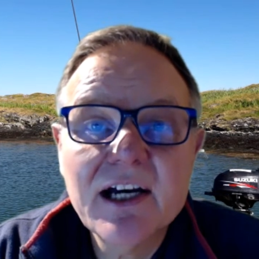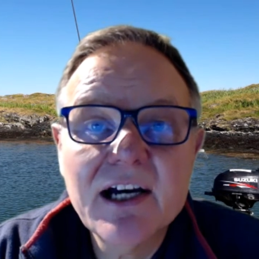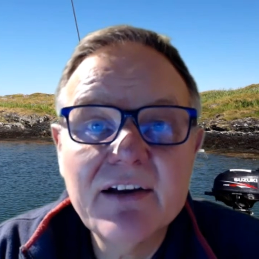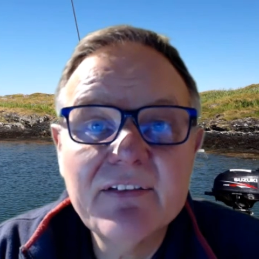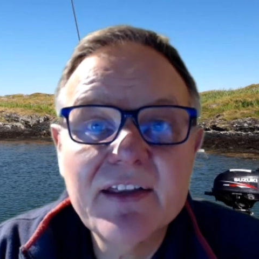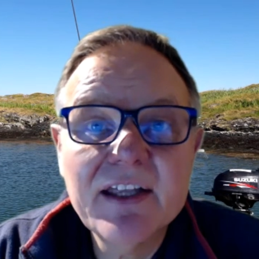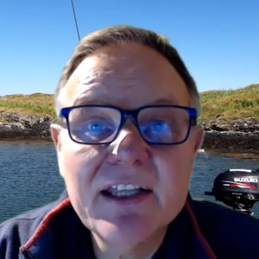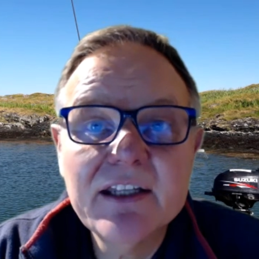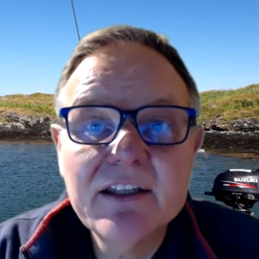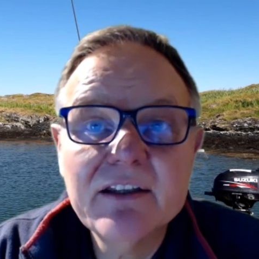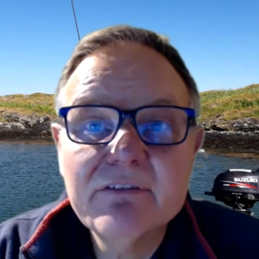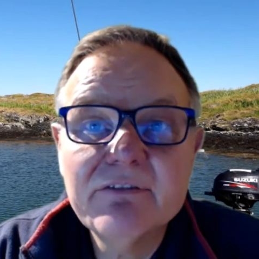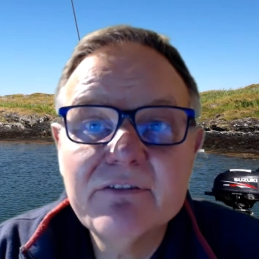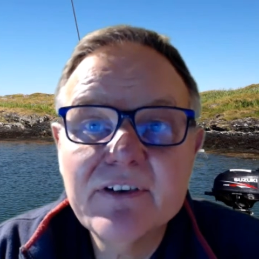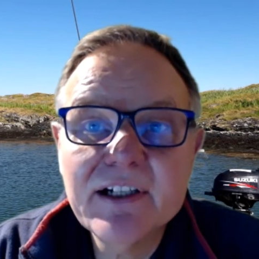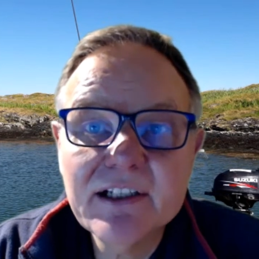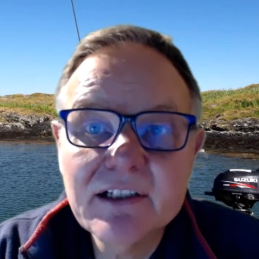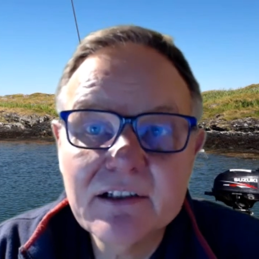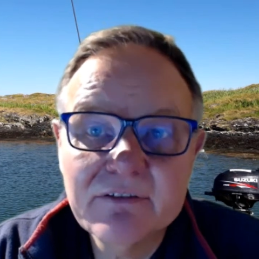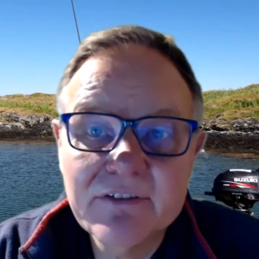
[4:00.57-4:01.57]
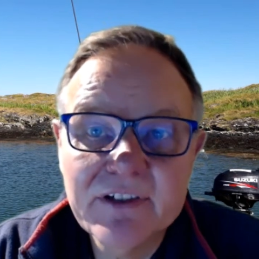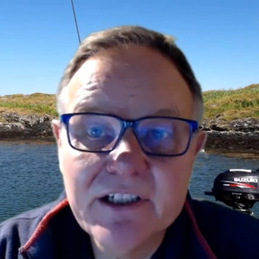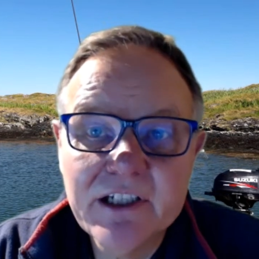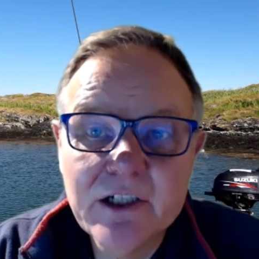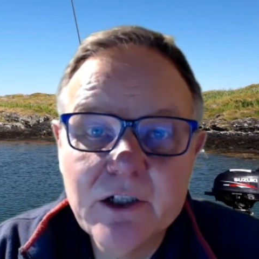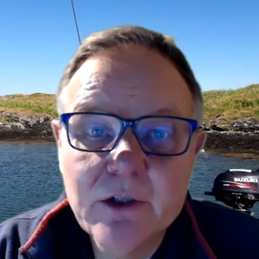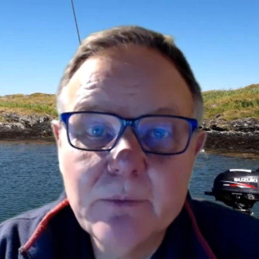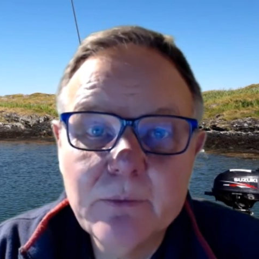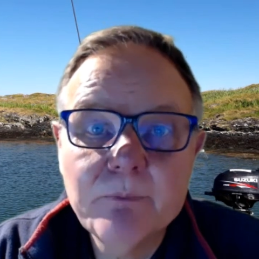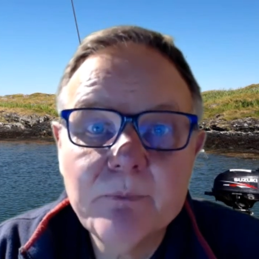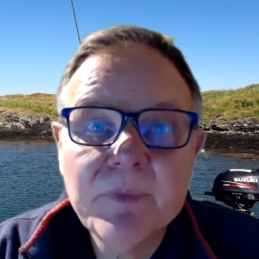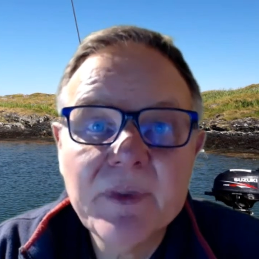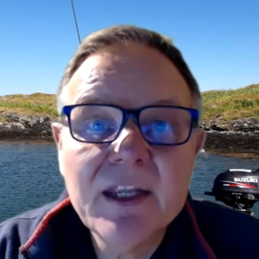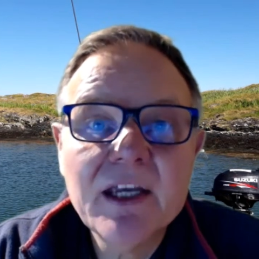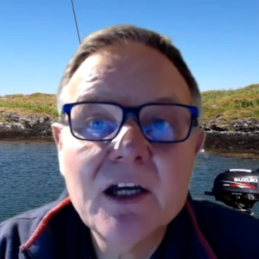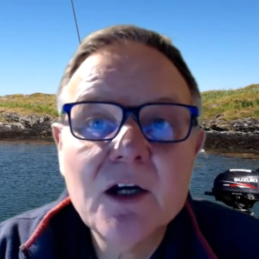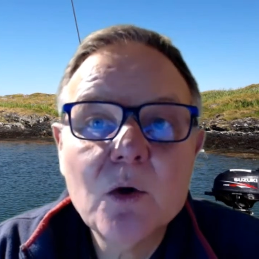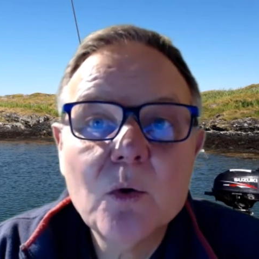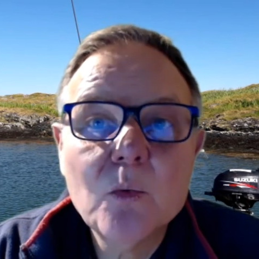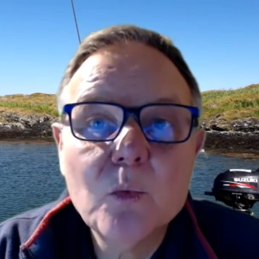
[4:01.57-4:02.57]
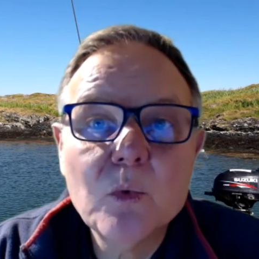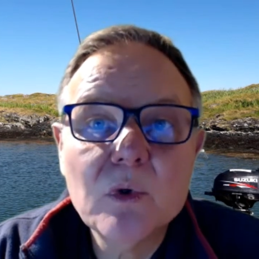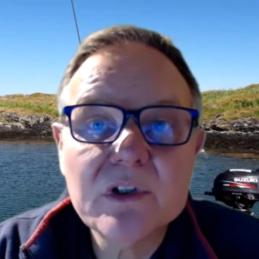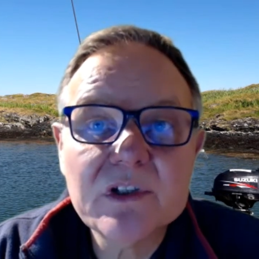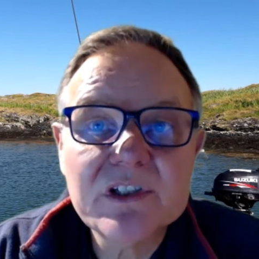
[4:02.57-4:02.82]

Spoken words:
and then in the final video, we'll